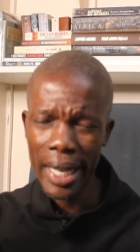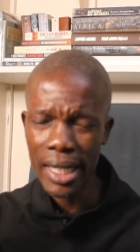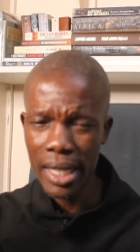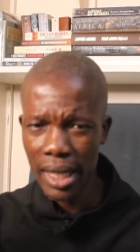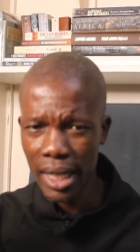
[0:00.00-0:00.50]
a
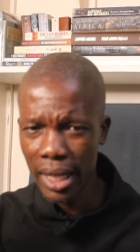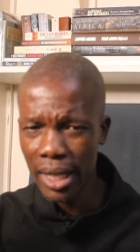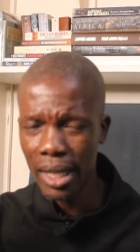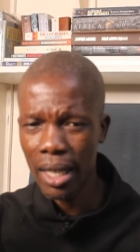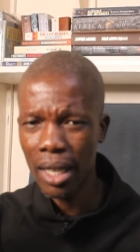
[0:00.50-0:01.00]

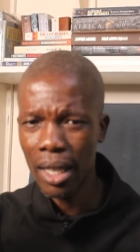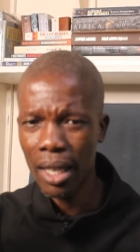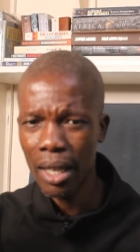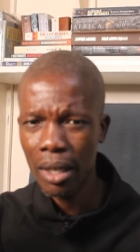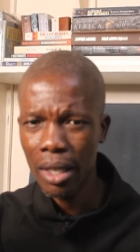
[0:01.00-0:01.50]
structureless
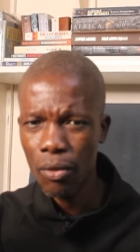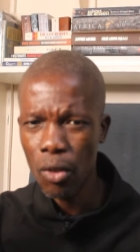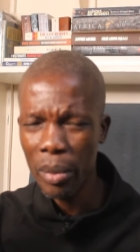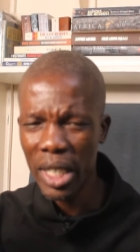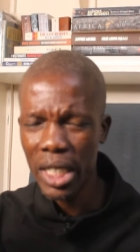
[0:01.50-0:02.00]
uh,
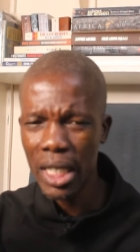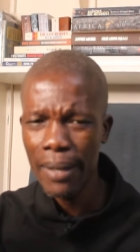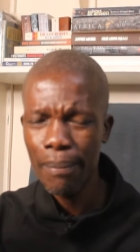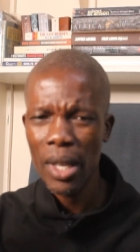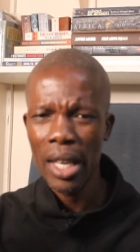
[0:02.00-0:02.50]
formation,
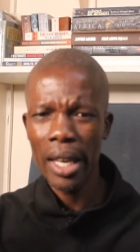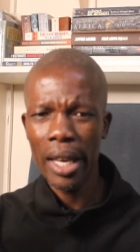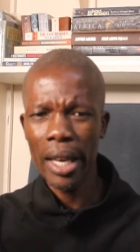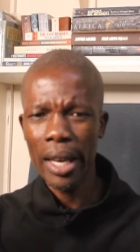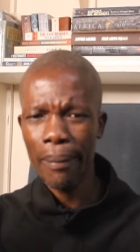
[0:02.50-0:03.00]

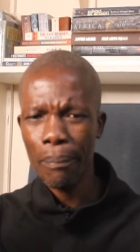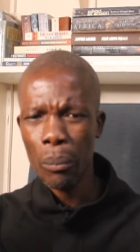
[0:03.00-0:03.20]
a,